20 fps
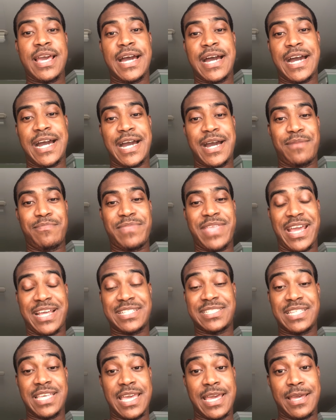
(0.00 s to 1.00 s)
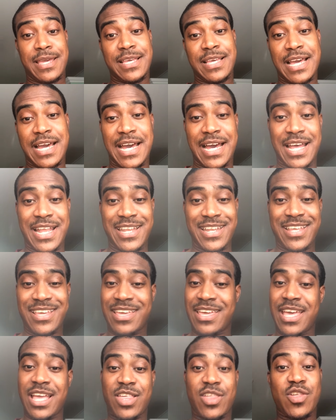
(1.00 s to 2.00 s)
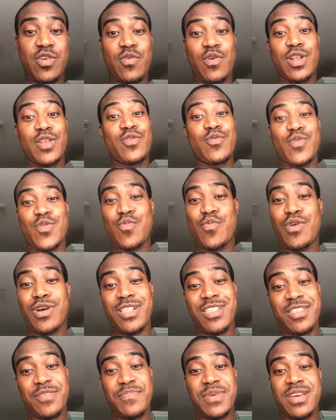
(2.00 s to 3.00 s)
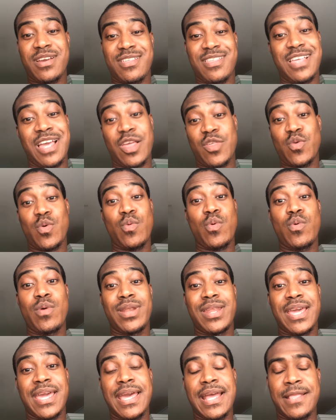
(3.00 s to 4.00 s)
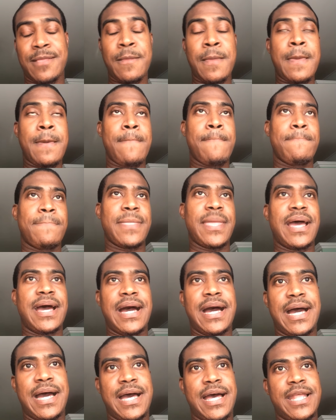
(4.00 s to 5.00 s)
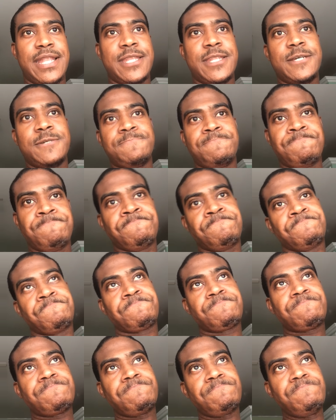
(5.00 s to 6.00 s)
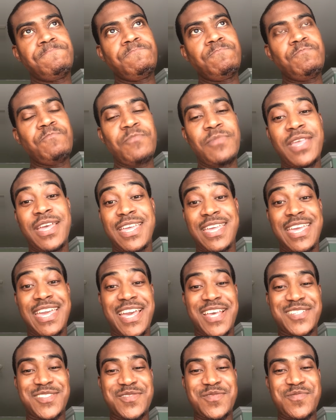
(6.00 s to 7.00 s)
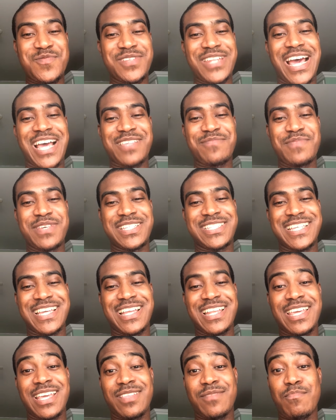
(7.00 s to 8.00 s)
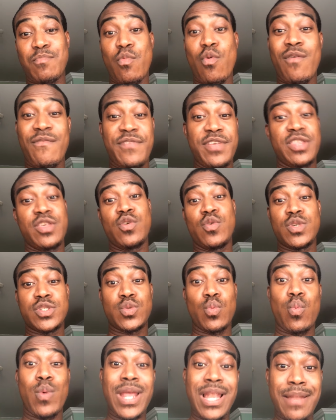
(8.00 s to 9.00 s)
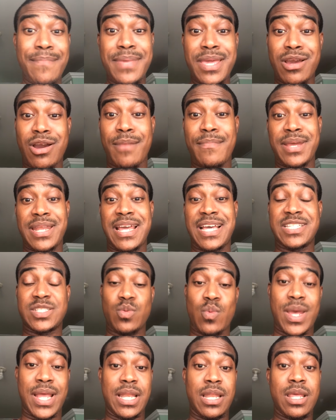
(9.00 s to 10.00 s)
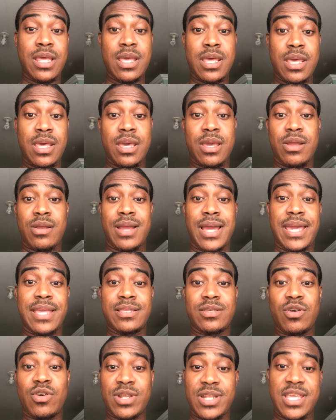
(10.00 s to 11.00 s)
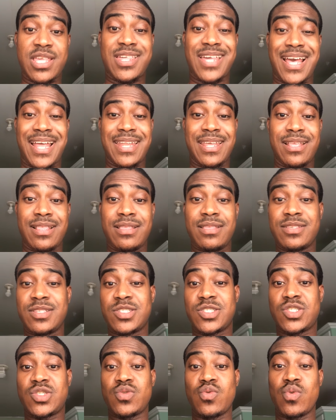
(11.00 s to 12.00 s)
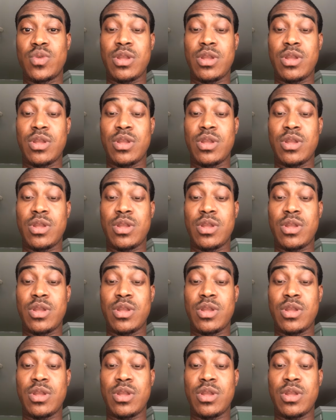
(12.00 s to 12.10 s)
next year, and get you all those ones because that's what we wanna get. And yeah, so that's basically it. More videos will be coming as well, right, on the channel, so